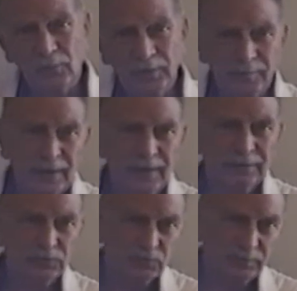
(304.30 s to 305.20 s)
1
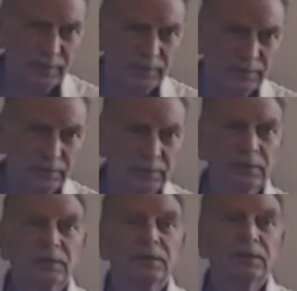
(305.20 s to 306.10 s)
man, 2 men,
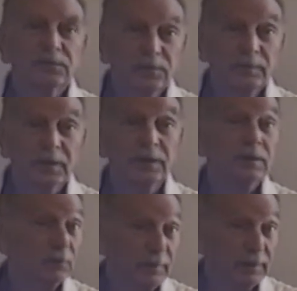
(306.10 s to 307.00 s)
3 men
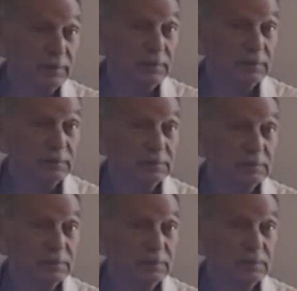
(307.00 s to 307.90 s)
and win.
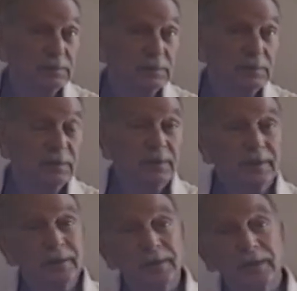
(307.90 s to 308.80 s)

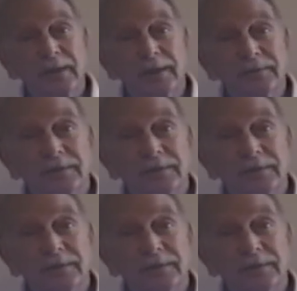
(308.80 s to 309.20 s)
And then they had